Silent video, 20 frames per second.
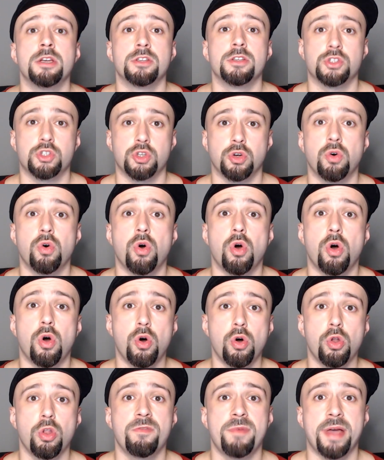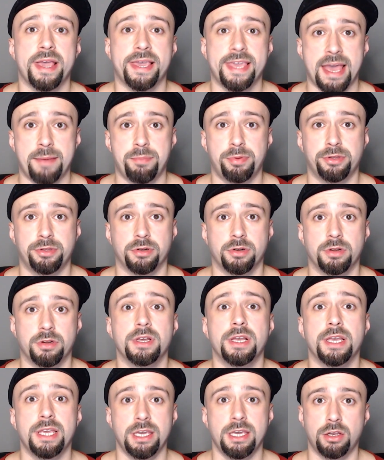So all of my capital,
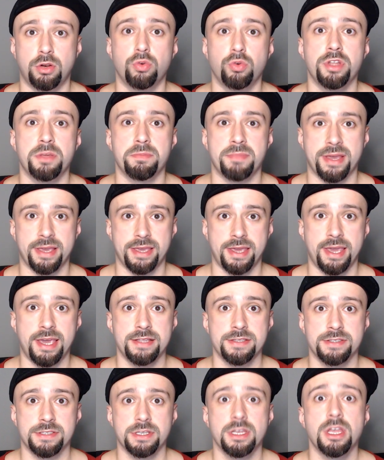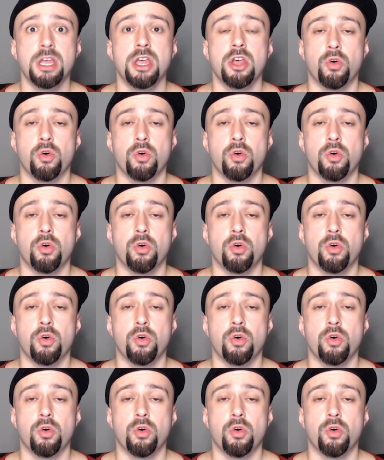including my gains,